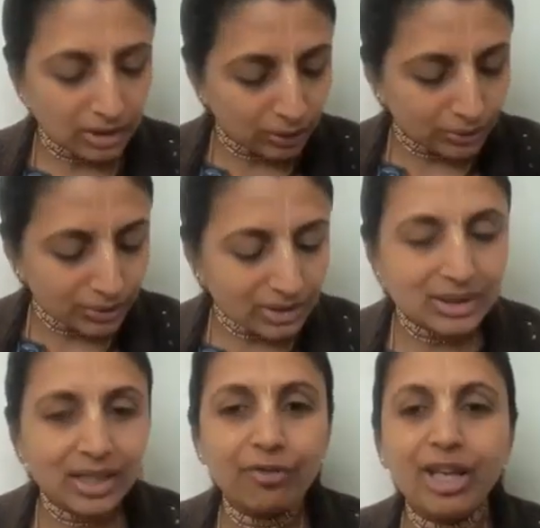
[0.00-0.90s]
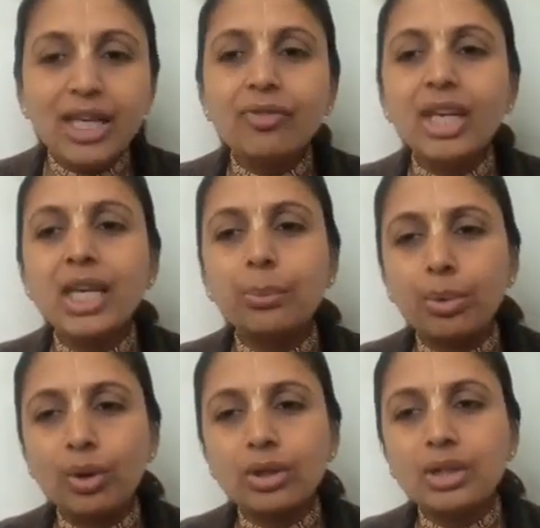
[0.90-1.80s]
So this is a very, very
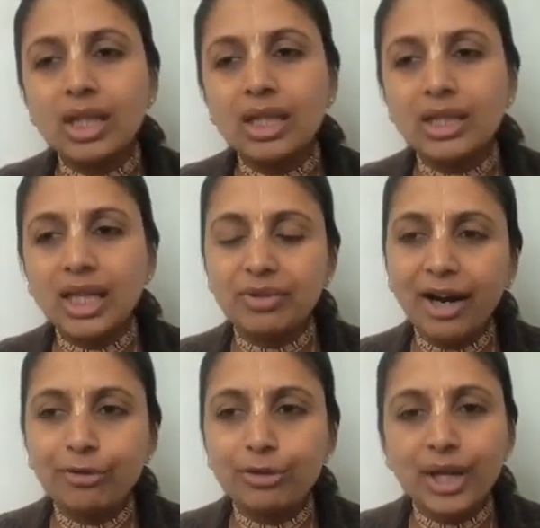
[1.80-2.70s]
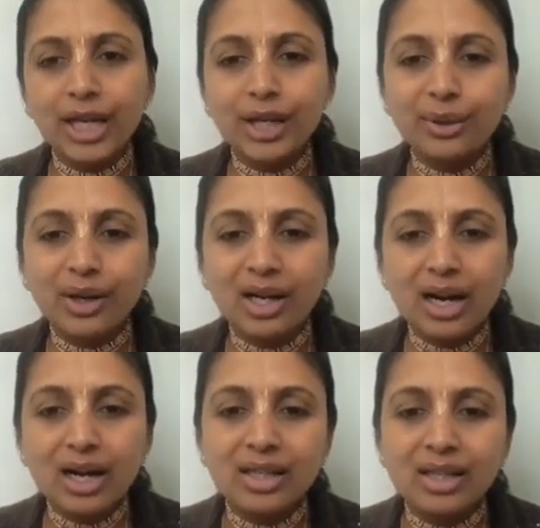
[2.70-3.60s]
important thing that we have to take it to our
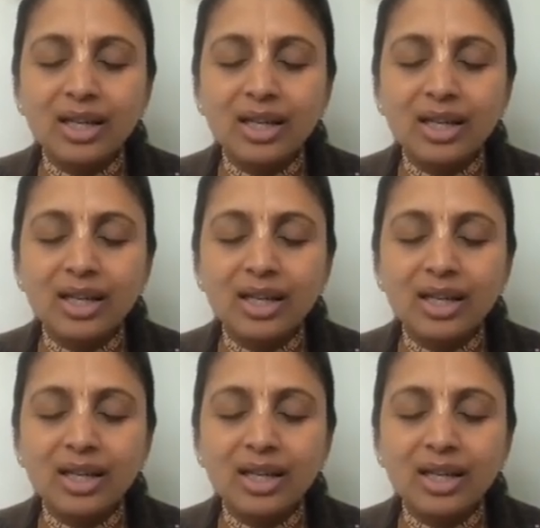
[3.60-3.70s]
heart,